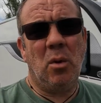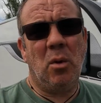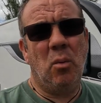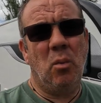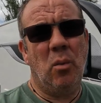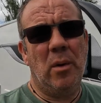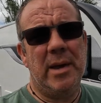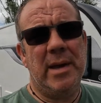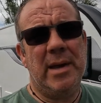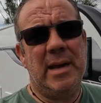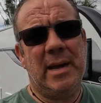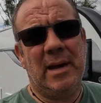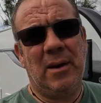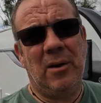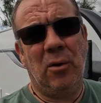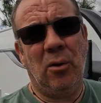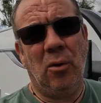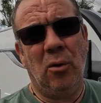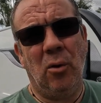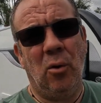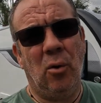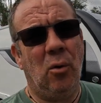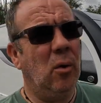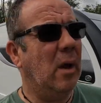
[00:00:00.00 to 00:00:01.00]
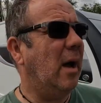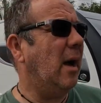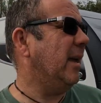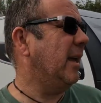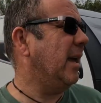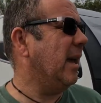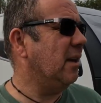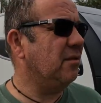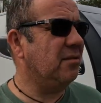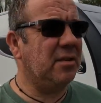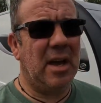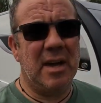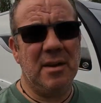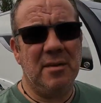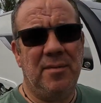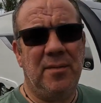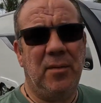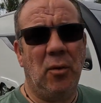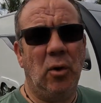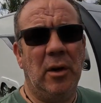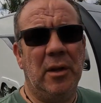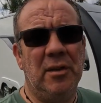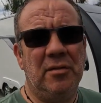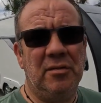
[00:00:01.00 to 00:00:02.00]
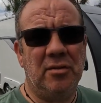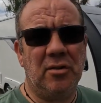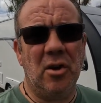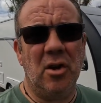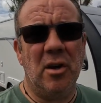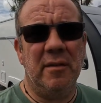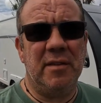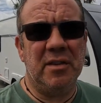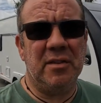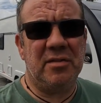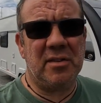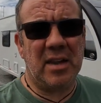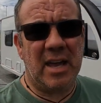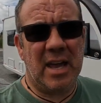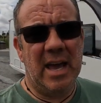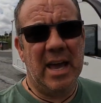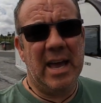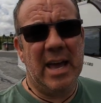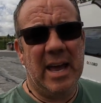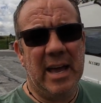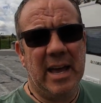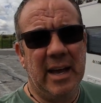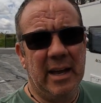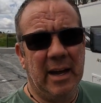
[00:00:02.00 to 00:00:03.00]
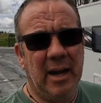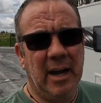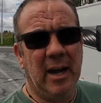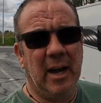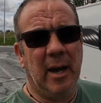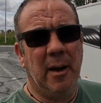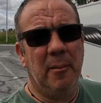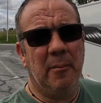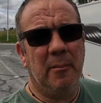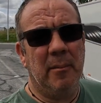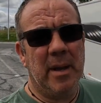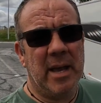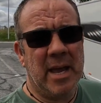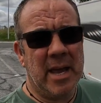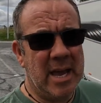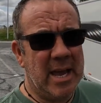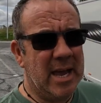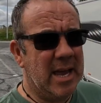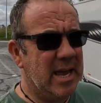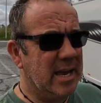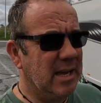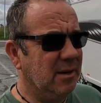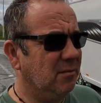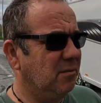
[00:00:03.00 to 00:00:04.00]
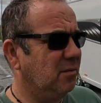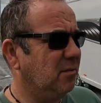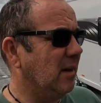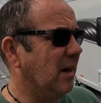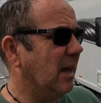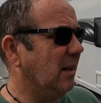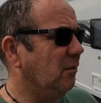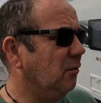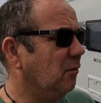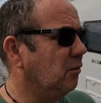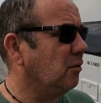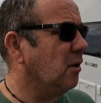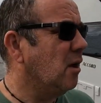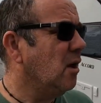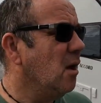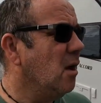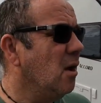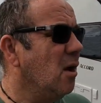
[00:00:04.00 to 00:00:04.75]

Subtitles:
what we call, I guess, a fully serviced Aire here in France.